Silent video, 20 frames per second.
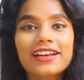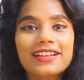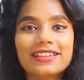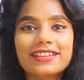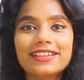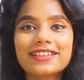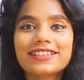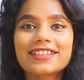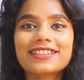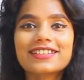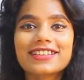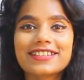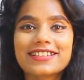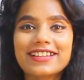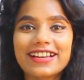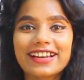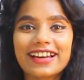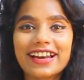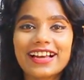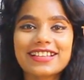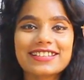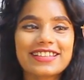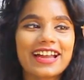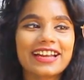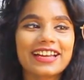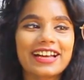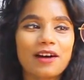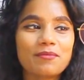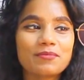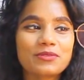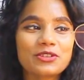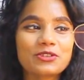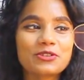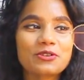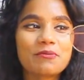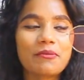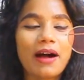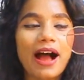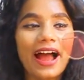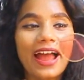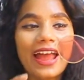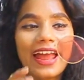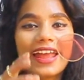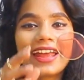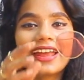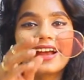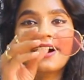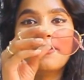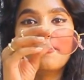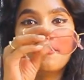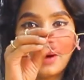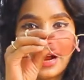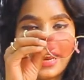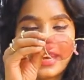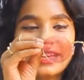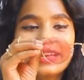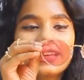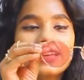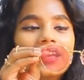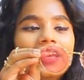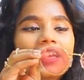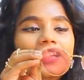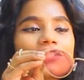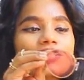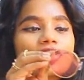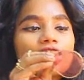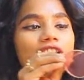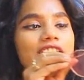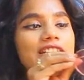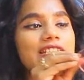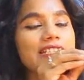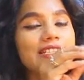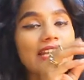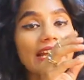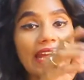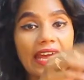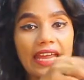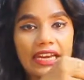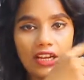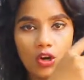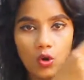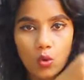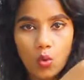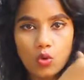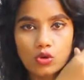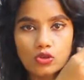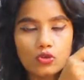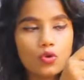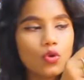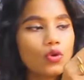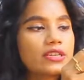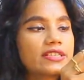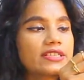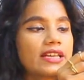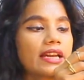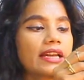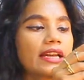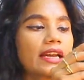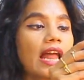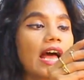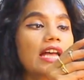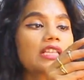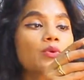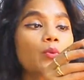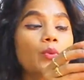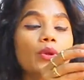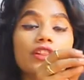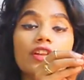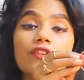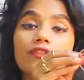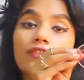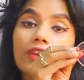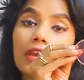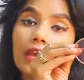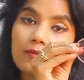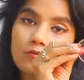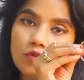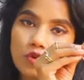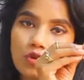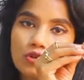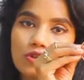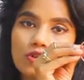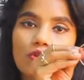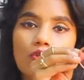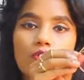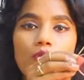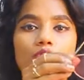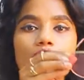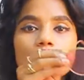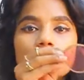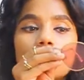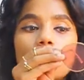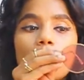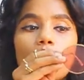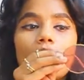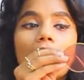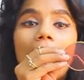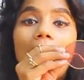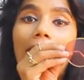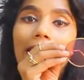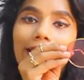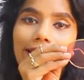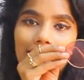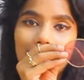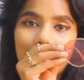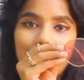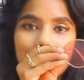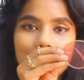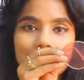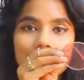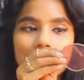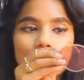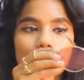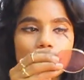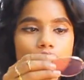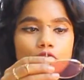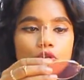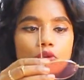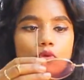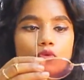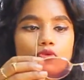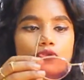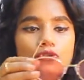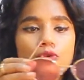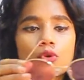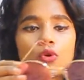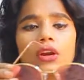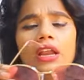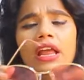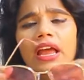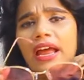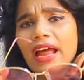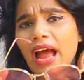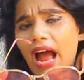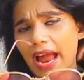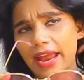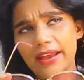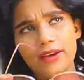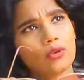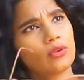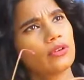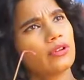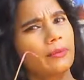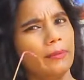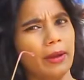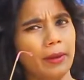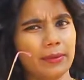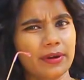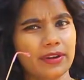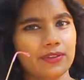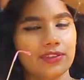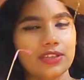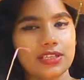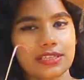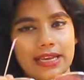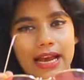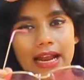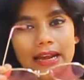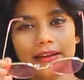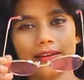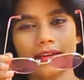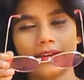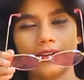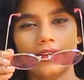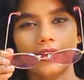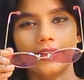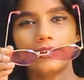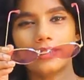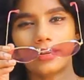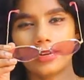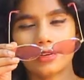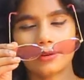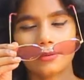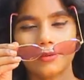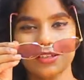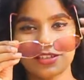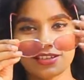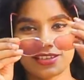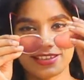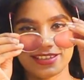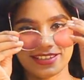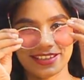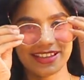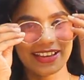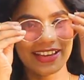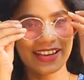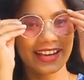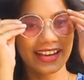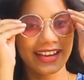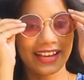this is the sunglass that comes to my mind. So this is again a rose gold sunglass with the frames also rose gold and the glasses also rose gold. I don't remember if this had a tint. Let me just see.